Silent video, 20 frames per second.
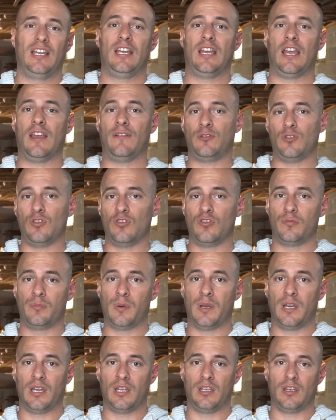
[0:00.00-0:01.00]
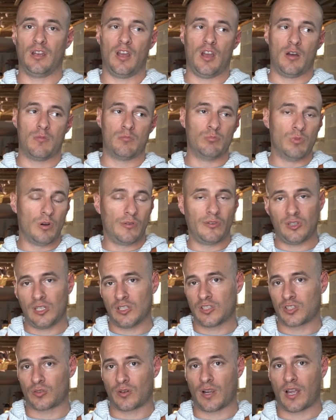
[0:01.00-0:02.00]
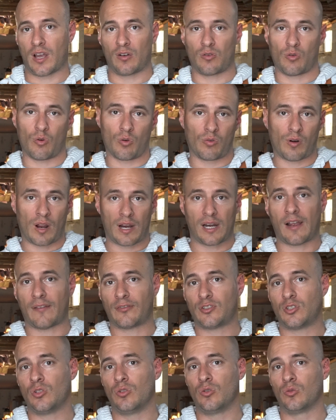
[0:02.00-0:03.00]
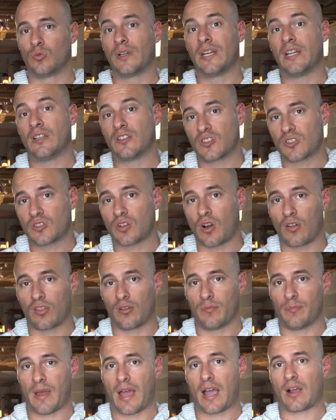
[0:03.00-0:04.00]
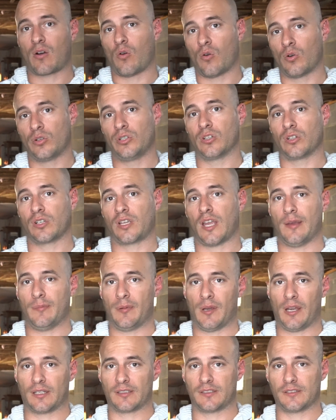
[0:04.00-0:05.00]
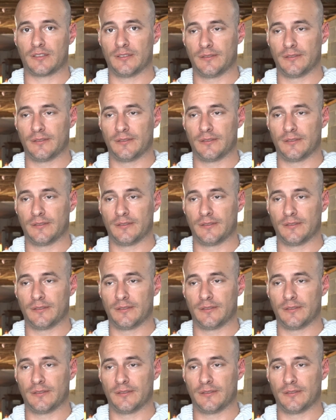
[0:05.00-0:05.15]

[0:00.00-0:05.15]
if you've been moving these around or right after you reinstall them back on your Kapex.